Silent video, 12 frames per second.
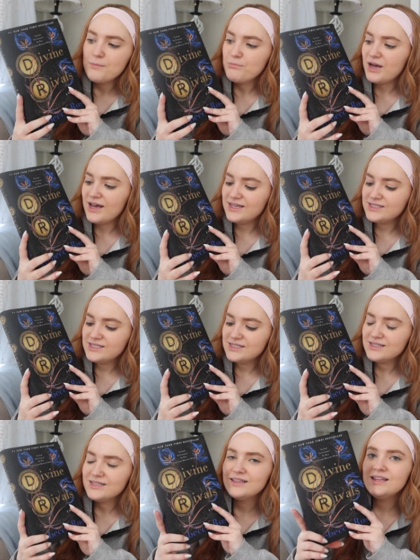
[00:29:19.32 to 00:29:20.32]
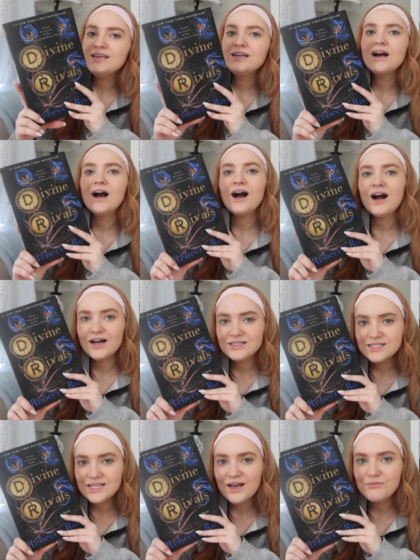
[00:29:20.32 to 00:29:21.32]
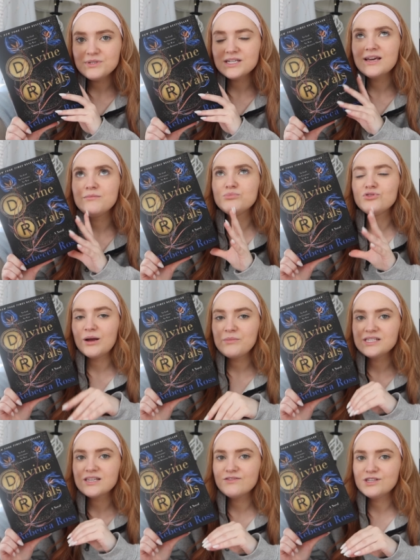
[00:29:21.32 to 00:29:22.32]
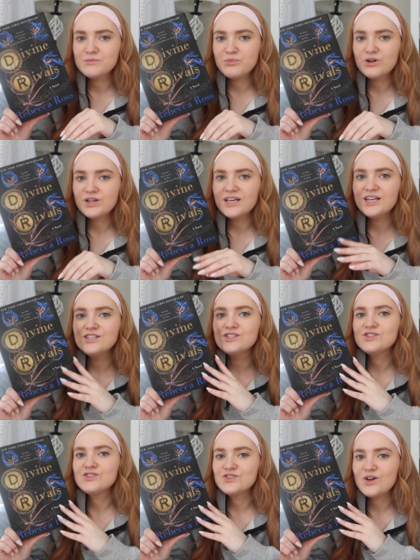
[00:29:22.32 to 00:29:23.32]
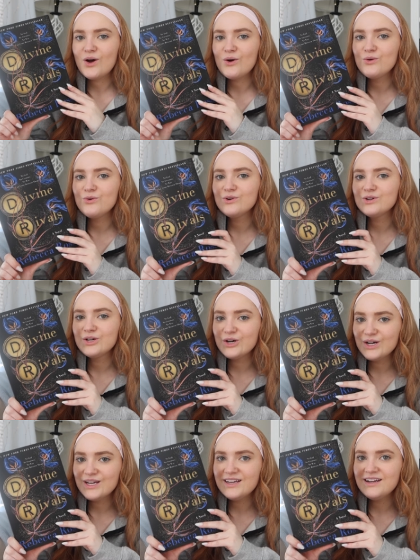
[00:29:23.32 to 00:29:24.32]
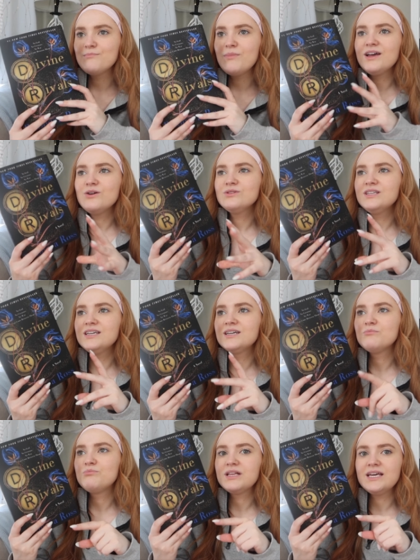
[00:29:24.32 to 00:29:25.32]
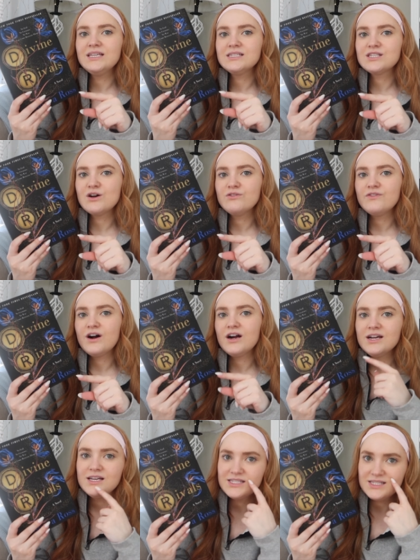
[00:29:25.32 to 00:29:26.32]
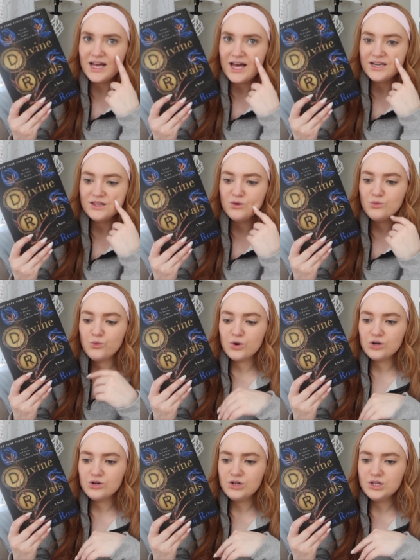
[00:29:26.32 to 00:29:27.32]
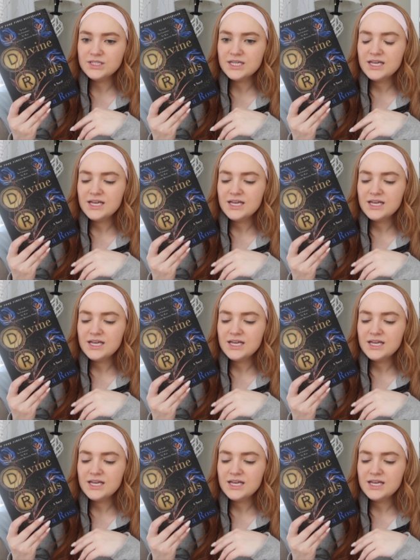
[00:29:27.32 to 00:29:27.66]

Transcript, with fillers: but the concept and premise of this book is so good. My only complaint so far is that the world